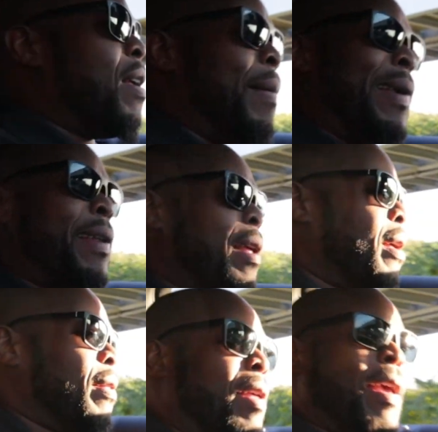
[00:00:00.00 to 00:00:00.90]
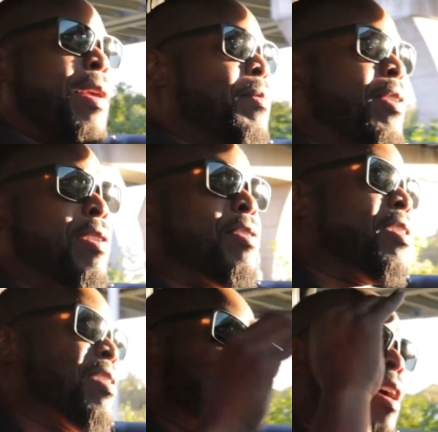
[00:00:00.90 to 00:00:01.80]
I mean, the AMGs is
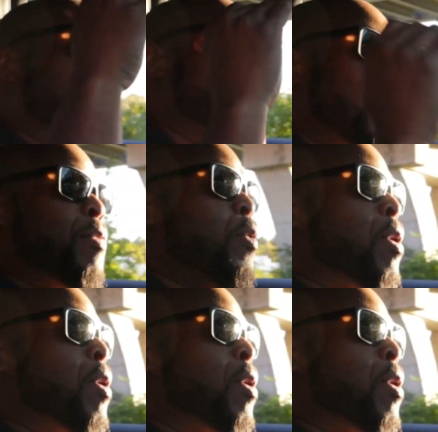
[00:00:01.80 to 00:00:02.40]
just another level